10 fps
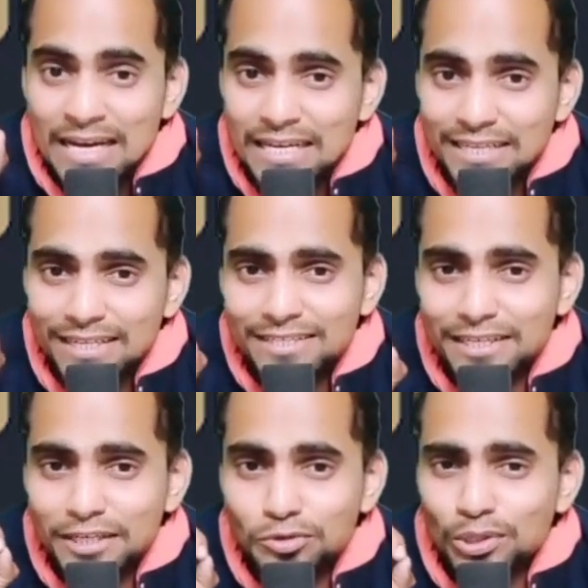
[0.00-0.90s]
Get
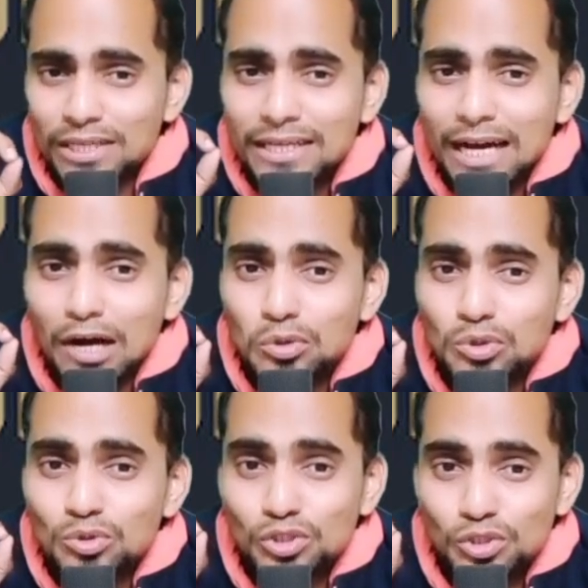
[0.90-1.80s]
ready to learn how
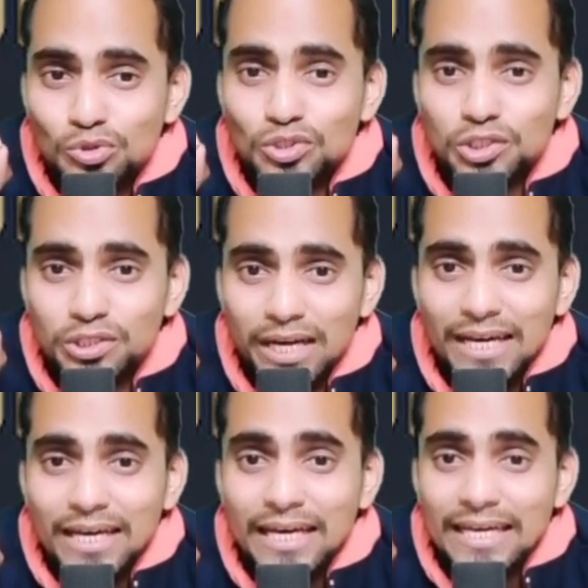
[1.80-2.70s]
to use
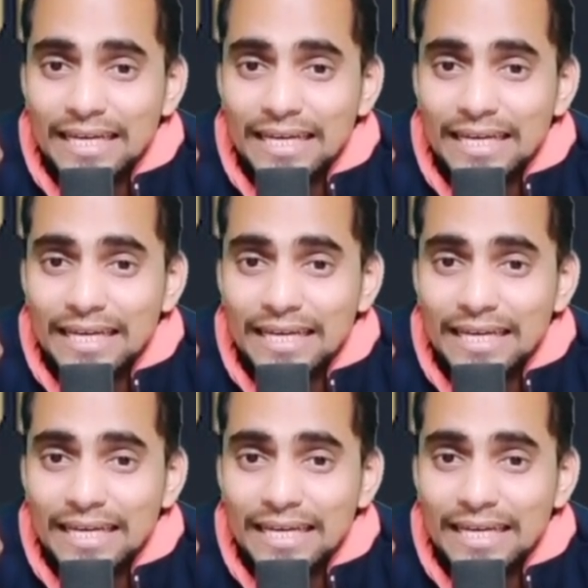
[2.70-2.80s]
try,